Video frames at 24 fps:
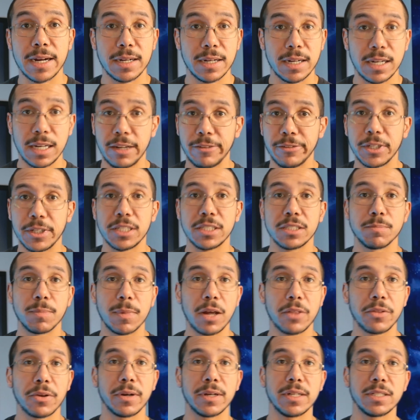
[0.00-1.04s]
And even his
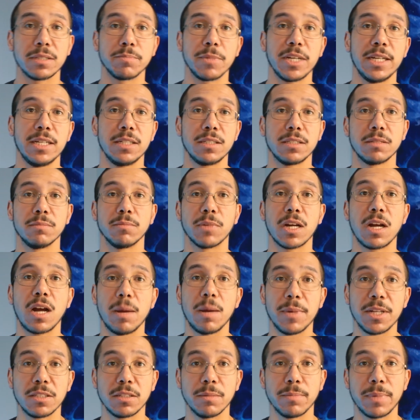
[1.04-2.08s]
mother has made some
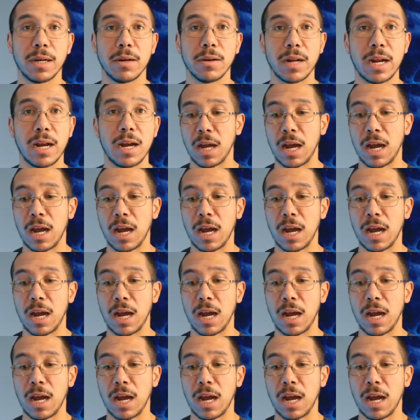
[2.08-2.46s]
comments about